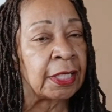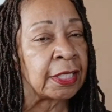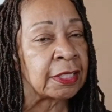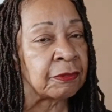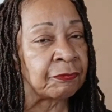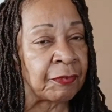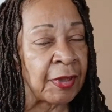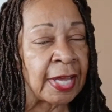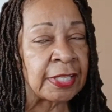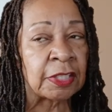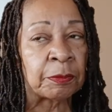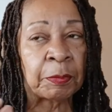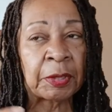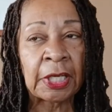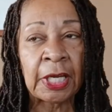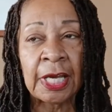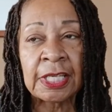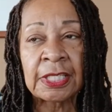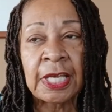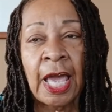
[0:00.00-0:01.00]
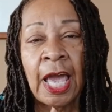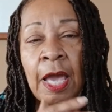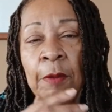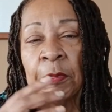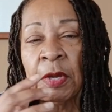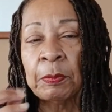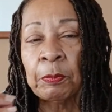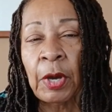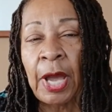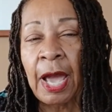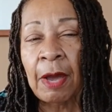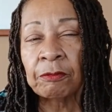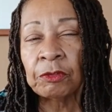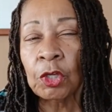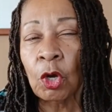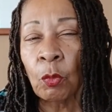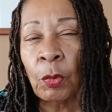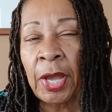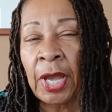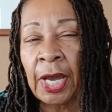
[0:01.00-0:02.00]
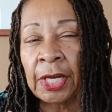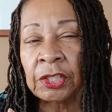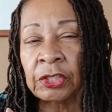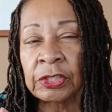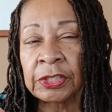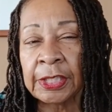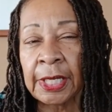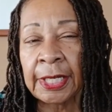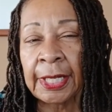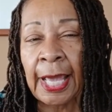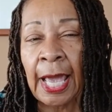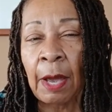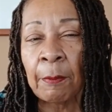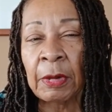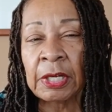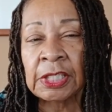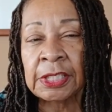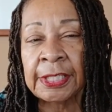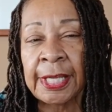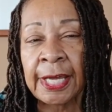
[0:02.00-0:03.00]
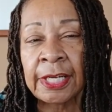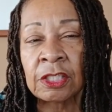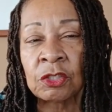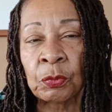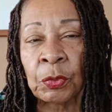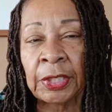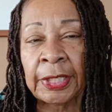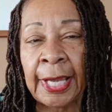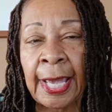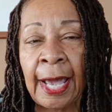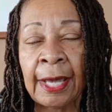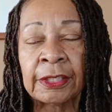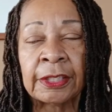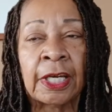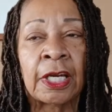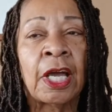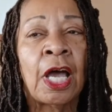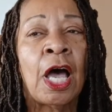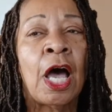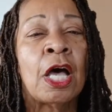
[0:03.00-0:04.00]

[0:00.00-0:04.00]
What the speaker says: it's phantom because people have no way of understanding how much debt is really out there.